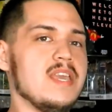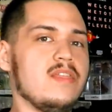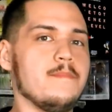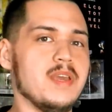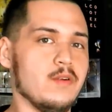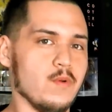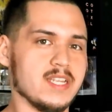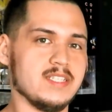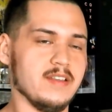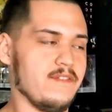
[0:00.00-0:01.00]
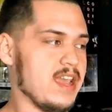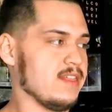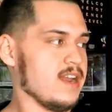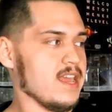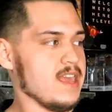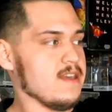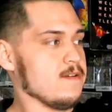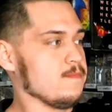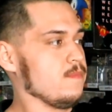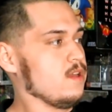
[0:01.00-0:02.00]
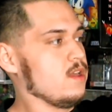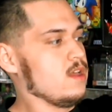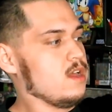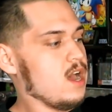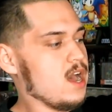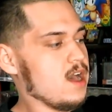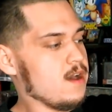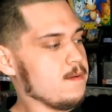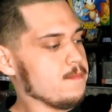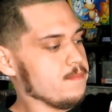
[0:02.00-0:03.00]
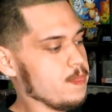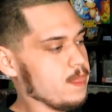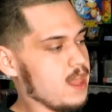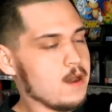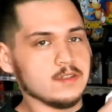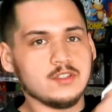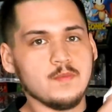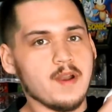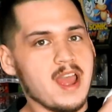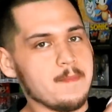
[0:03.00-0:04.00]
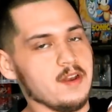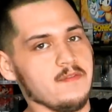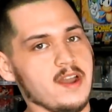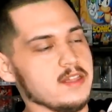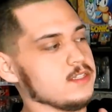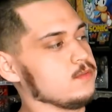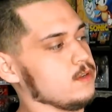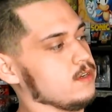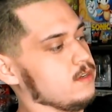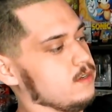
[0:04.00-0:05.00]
being the big wrestling fan that I am, um, I was super happy to find this one.